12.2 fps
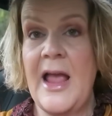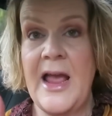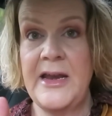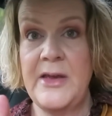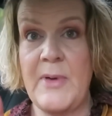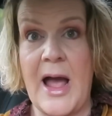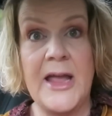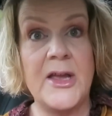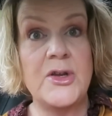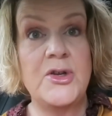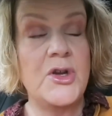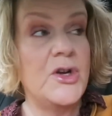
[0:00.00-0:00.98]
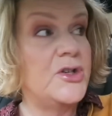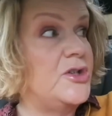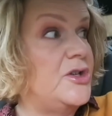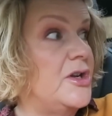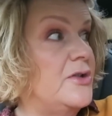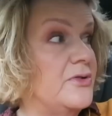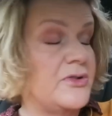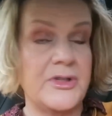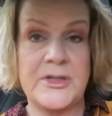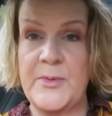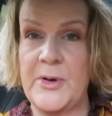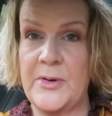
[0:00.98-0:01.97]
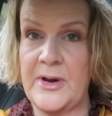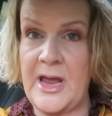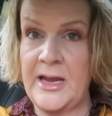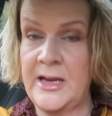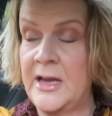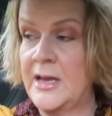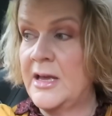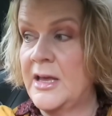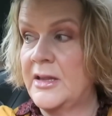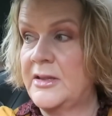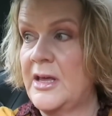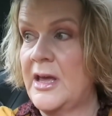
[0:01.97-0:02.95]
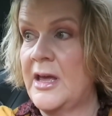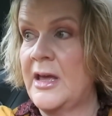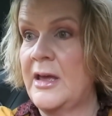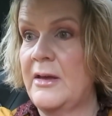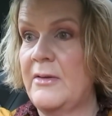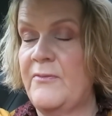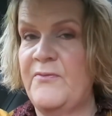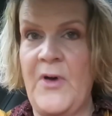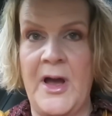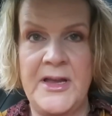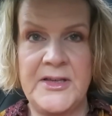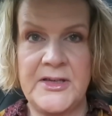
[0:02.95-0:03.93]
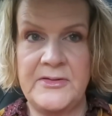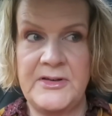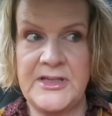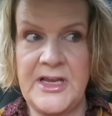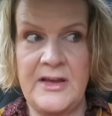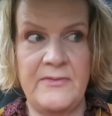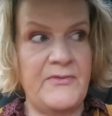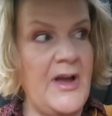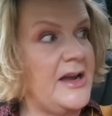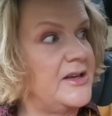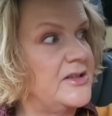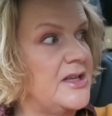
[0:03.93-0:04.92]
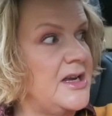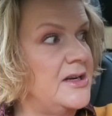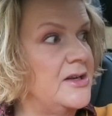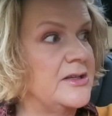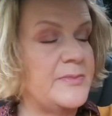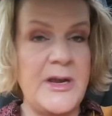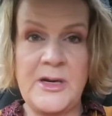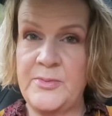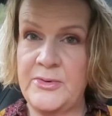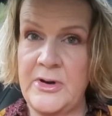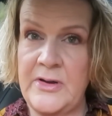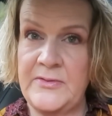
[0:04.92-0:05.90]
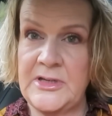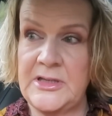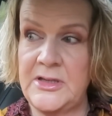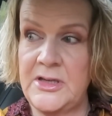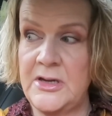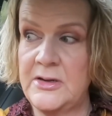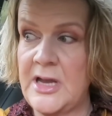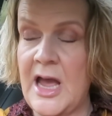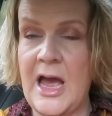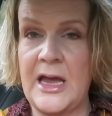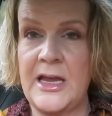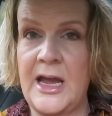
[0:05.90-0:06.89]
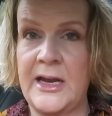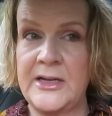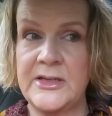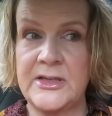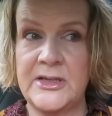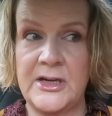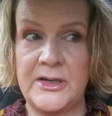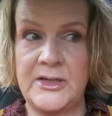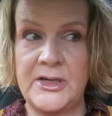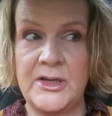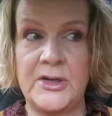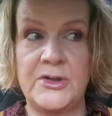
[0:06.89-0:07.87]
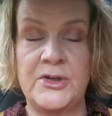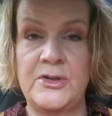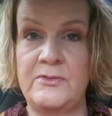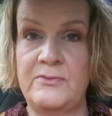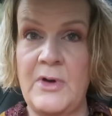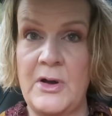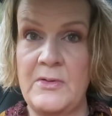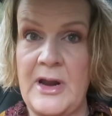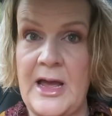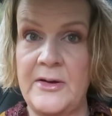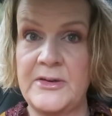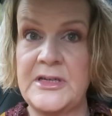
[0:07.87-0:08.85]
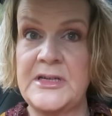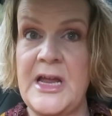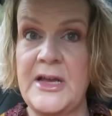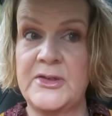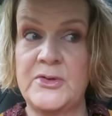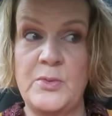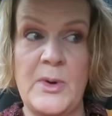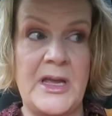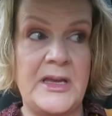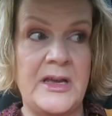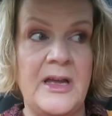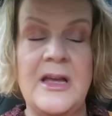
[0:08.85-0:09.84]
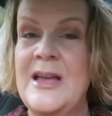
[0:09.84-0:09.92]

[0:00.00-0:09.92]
Anyway, good news this morning. The Pfizer, is it, vaccine has been approved in the U K and is starting to roll out next week.